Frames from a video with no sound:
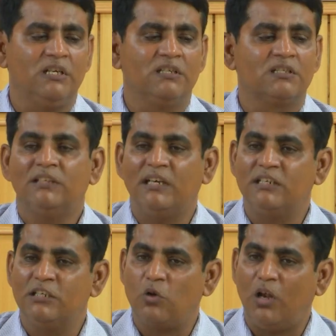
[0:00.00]
are that
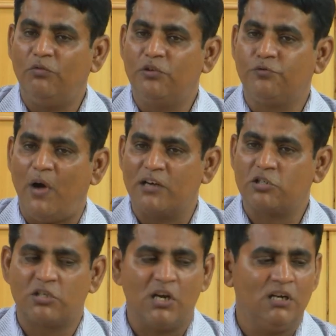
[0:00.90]
it is always
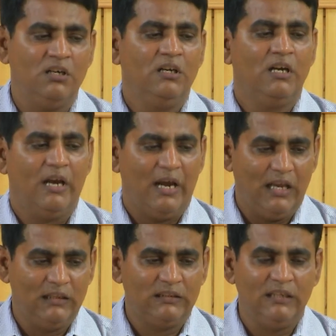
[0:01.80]
functional,
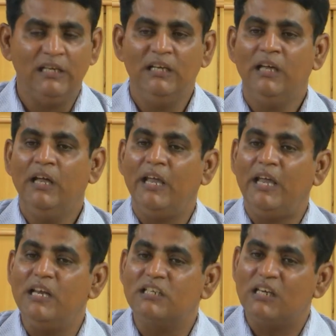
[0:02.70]
healthy,
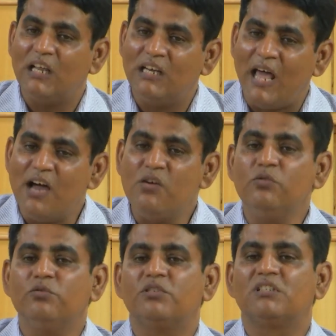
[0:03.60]
it
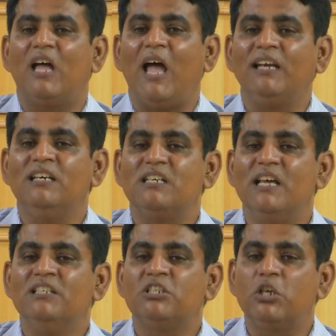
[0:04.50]
allows and it
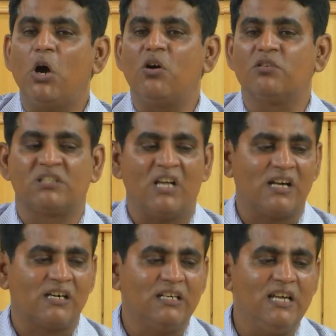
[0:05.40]
ensures a
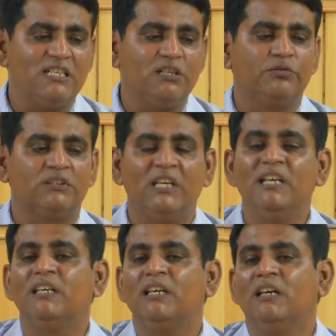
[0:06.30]
creative
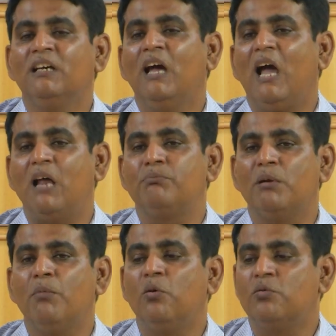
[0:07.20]
thinking and
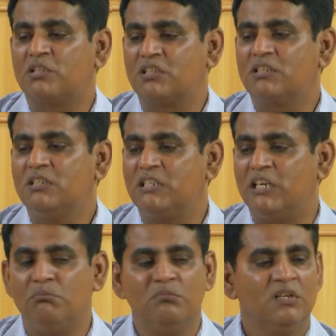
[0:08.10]
promotes
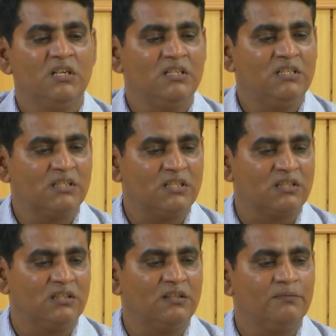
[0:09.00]
team
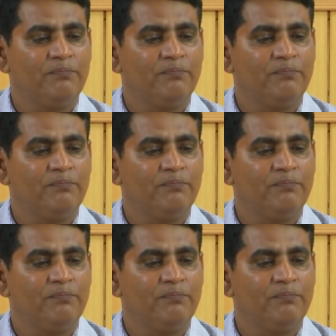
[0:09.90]
decision.